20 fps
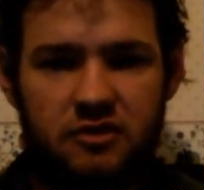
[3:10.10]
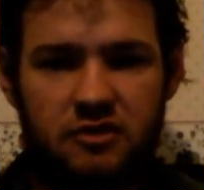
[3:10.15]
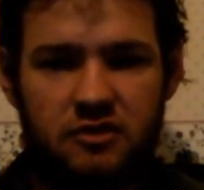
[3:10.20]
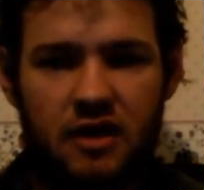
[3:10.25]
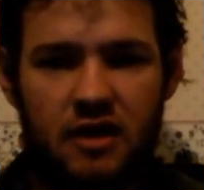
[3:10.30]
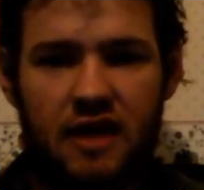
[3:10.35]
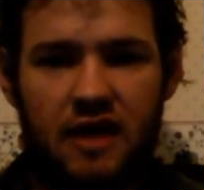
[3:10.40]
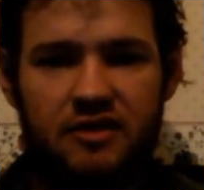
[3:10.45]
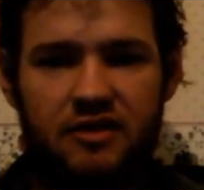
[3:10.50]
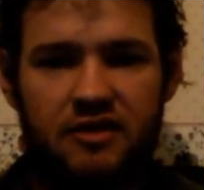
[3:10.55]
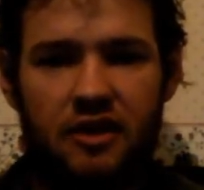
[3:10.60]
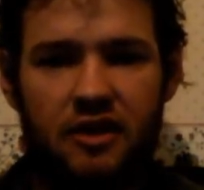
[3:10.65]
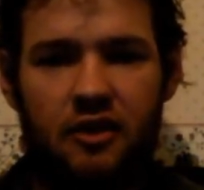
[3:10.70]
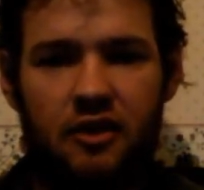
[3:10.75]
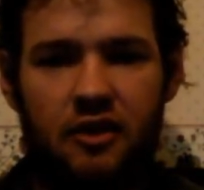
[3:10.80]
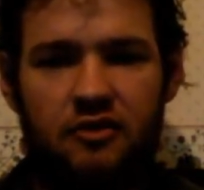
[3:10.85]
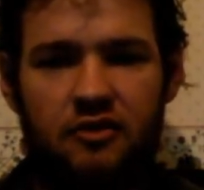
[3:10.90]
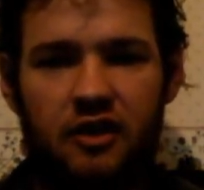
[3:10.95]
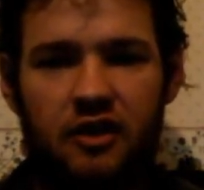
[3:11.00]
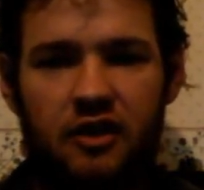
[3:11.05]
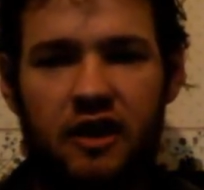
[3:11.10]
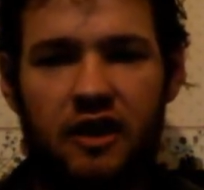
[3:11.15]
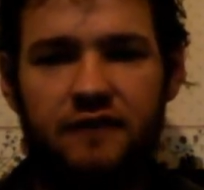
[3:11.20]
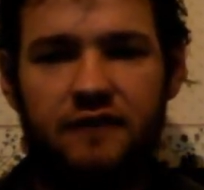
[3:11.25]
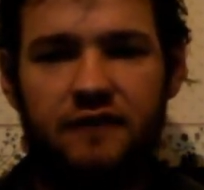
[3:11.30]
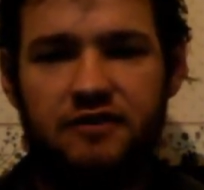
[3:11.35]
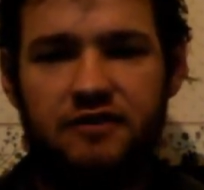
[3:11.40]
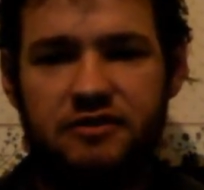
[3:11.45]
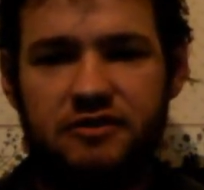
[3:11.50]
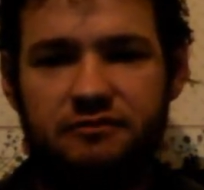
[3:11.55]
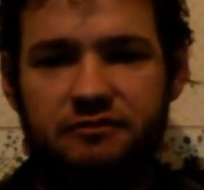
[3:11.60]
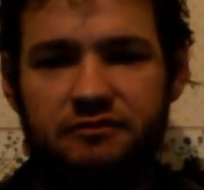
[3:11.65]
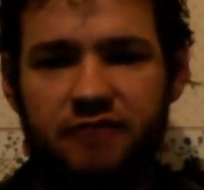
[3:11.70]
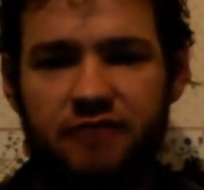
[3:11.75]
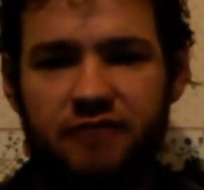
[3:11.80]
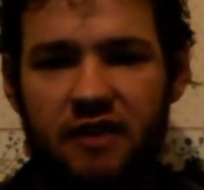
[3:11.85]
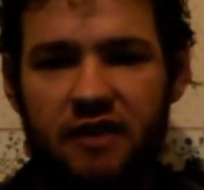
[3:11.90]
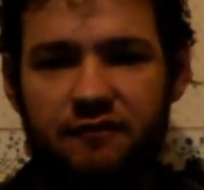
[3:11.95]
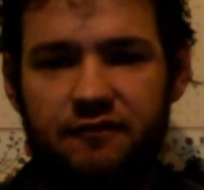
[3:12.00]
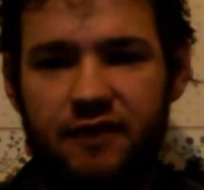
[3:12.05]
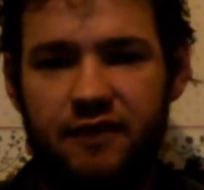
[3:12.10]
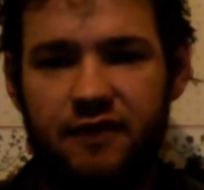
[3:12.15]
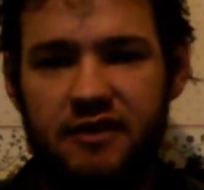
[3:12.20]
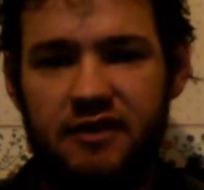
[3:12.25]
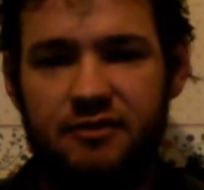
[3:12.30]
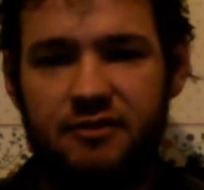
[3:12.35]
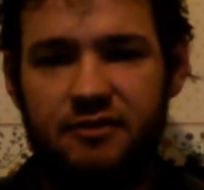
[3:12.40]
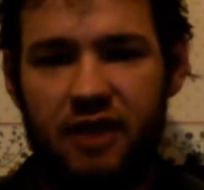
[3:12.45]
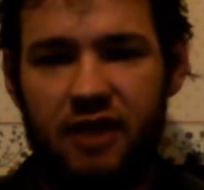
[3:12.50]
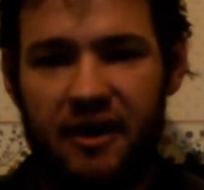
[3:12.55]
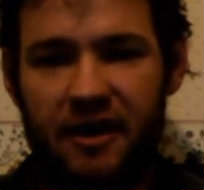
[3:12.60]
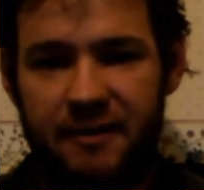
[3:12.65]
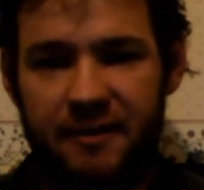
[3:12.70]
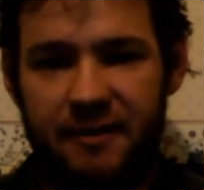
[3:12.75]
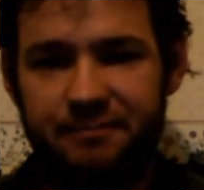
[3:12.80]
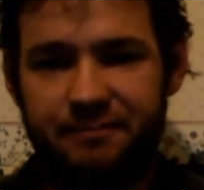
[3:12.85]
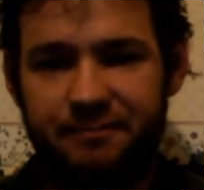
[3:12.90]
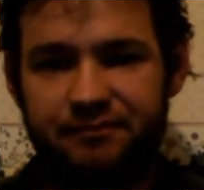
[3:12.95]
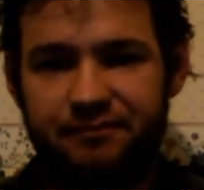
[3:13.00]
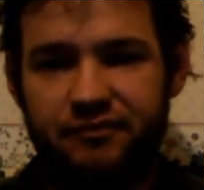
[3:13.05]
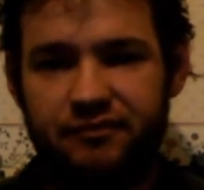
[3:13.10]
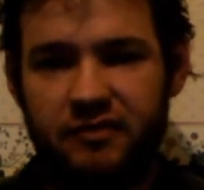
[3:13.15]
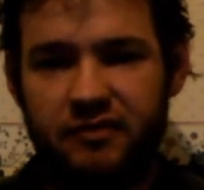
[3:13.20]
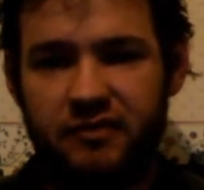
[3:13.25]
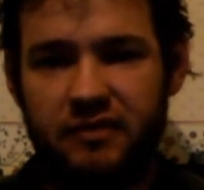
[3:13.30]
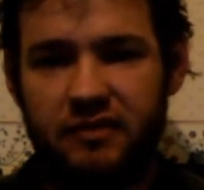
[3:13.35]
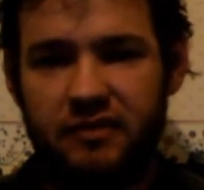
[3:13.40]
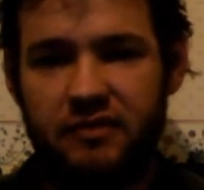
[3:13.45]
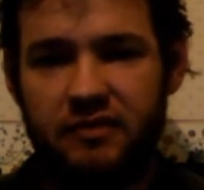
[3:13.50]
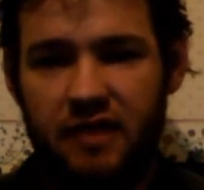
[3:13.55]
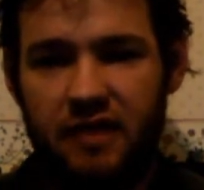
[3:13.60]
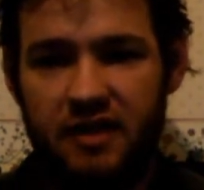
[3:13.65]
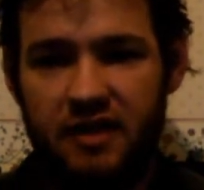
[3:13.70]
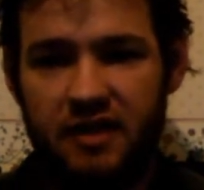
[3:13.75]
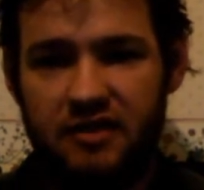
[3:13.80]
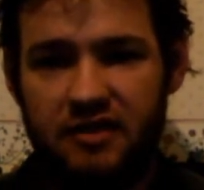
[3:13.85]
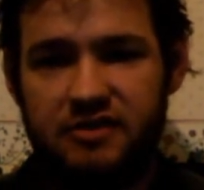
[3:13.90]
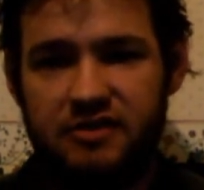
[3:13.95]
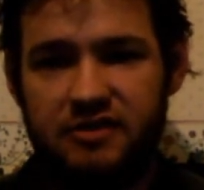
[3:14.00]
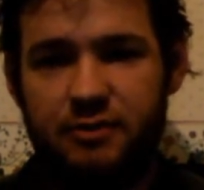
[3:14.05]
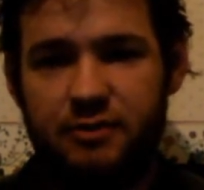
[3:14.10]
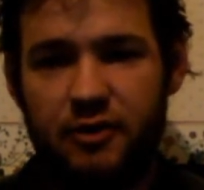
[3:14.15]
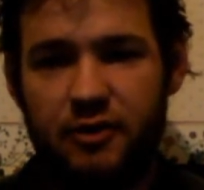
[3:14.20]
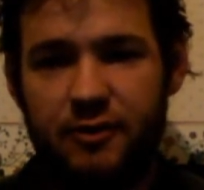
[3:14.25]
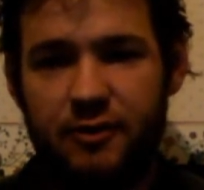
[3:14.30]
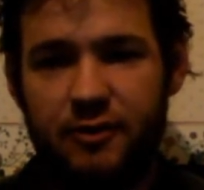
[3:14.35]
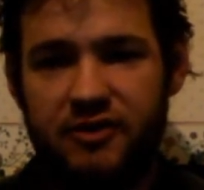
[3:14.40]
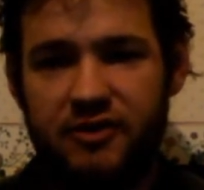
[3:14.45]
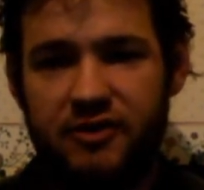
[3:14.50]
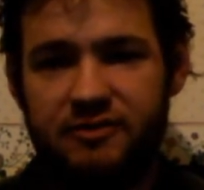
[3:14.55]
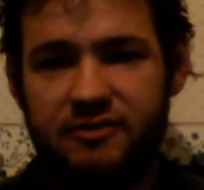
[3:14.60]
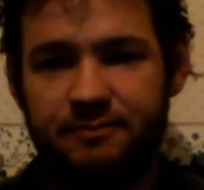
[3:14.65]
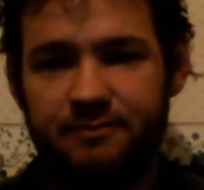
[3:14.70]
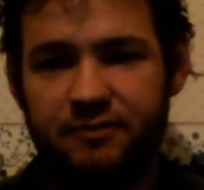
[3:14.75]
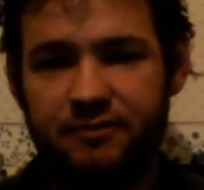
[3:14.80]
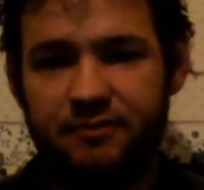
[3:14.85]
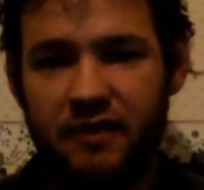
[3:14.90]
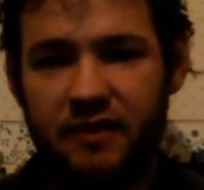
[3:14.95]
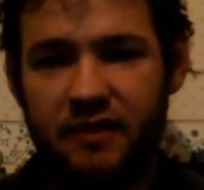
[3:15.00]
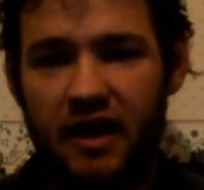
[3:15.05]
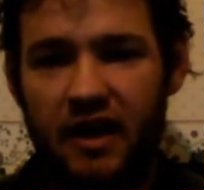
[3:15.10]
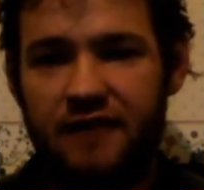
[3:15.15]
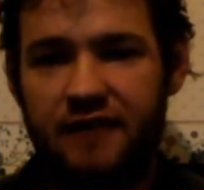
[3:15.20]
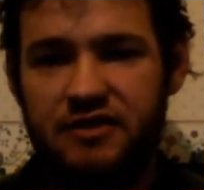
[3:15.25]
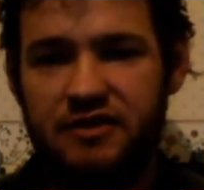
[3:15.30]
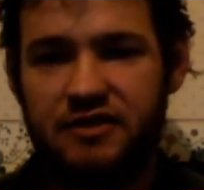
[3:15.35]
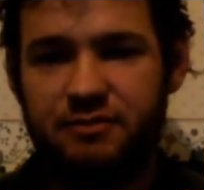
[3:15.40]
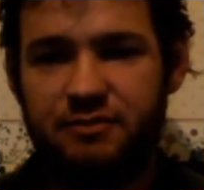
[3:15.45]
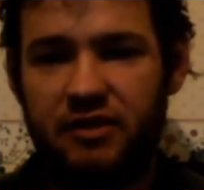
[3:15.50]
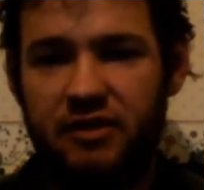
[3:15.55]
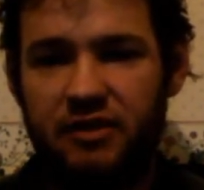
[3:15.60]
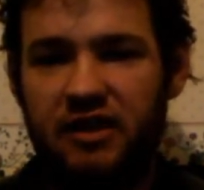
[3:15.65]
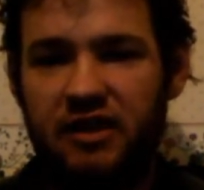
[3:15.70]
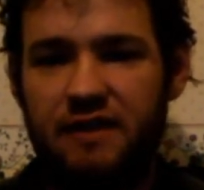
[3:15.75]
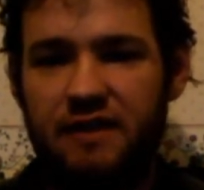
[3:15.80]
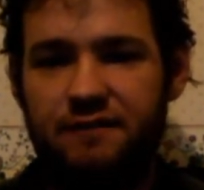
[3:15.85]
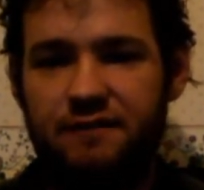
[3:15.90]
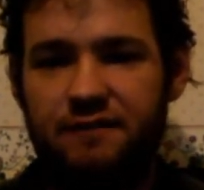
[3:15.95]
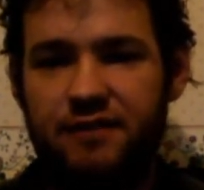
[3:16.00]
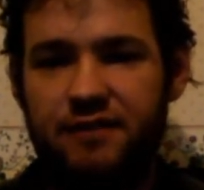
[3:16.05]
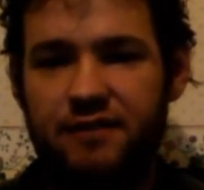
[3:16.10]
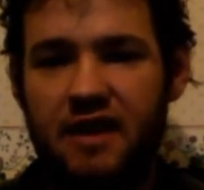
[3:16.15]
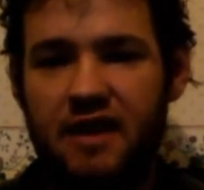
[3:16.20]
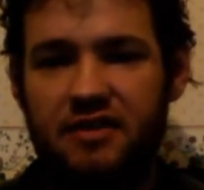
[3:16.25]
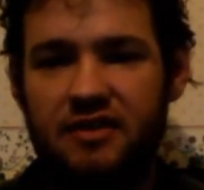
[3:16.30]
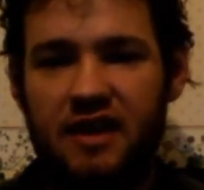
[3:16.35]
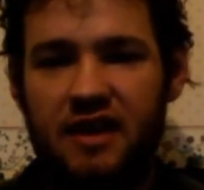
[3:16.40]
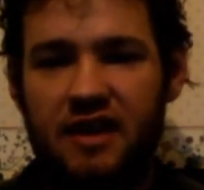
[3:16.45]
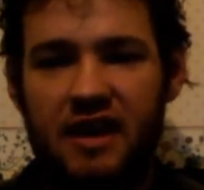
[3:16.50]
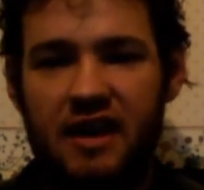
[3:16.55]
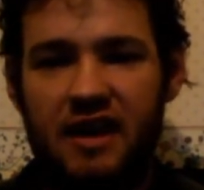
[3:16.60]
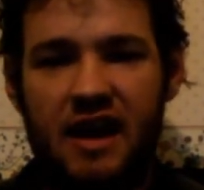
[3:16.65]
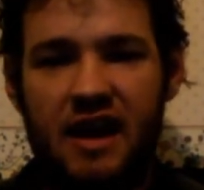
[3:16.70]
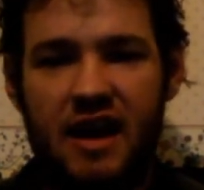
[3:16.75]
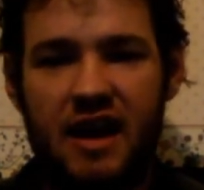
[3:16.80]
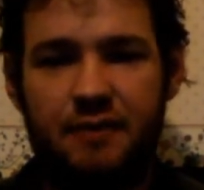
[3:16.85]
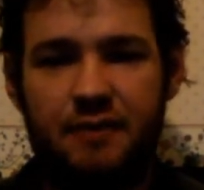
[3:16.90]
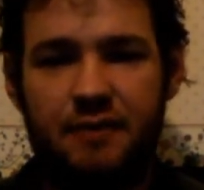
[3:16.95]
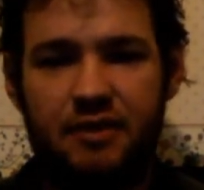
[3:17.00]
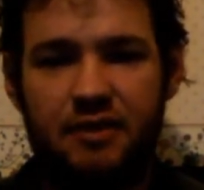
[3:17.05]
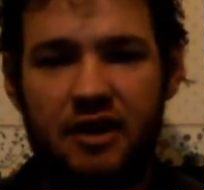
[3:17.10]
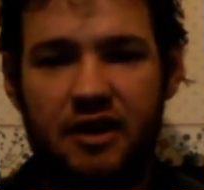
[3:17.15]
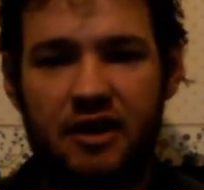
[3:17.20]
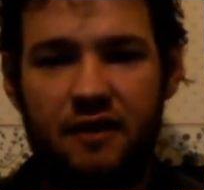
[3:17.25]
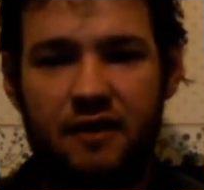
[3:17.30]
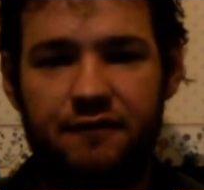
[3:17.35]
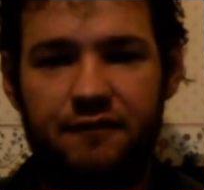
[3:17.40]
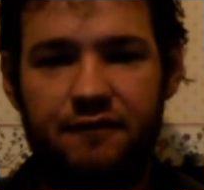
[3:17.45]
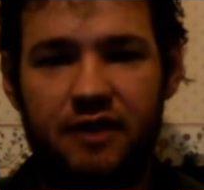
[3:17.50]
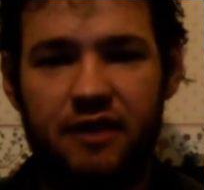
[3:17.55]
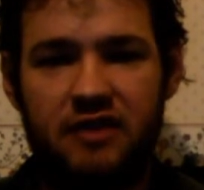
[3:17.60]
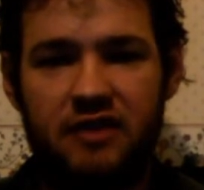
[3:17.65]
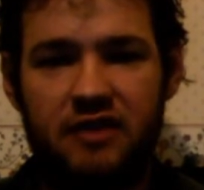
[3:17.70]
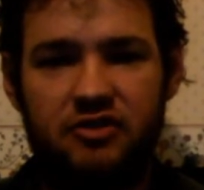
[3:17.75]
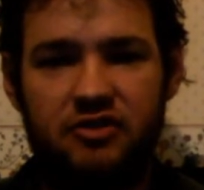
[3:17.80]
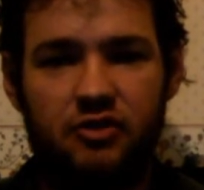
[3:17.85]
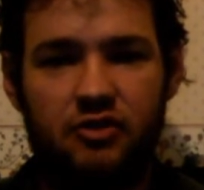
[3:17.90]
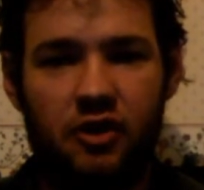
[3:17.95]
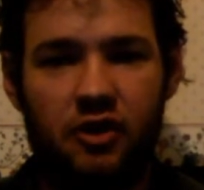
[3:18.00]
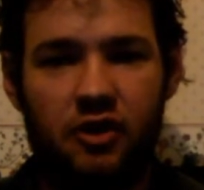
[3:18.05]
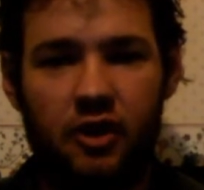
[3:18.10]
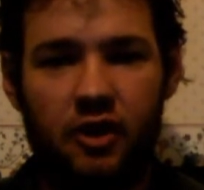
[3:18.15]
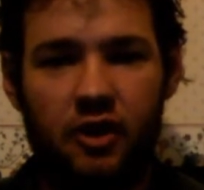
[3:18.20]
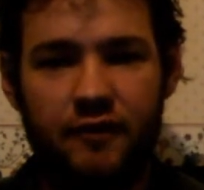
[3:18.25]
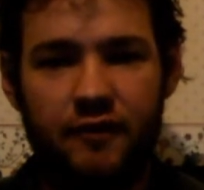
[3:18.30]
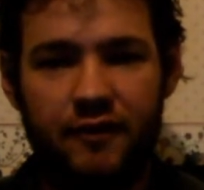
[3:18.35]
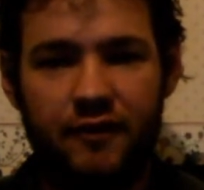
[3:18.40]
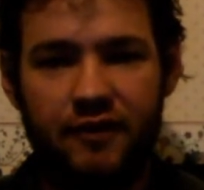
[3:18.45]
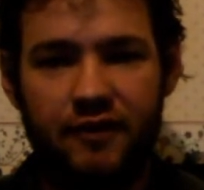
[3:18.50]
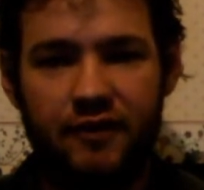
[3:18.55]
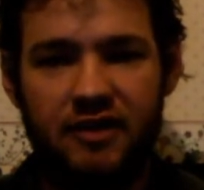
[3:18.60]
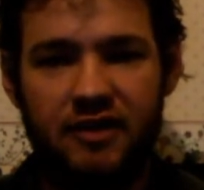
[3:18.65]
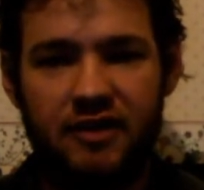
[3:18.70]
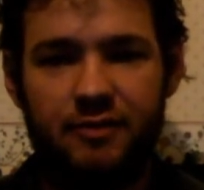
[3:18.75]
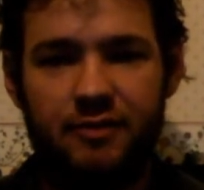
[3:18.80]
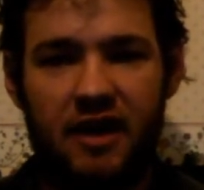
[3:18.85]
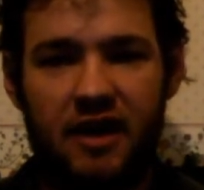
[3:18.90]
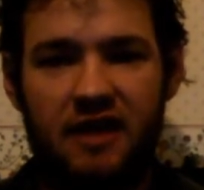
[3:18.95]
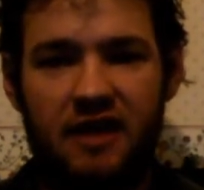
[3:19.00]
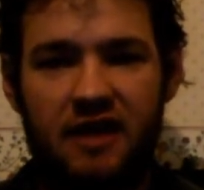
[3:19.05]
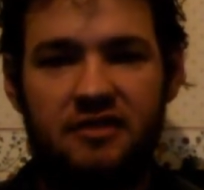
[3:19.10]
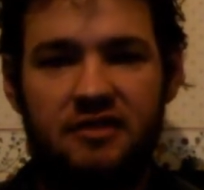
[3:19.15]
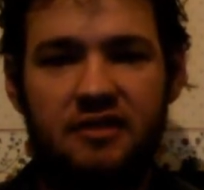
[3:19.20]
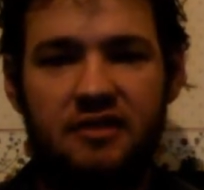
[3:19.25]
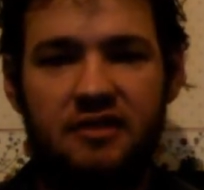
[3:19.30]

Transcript: at their own lives and think about it and its purpose. Others believe that they are happier if they do not overthink about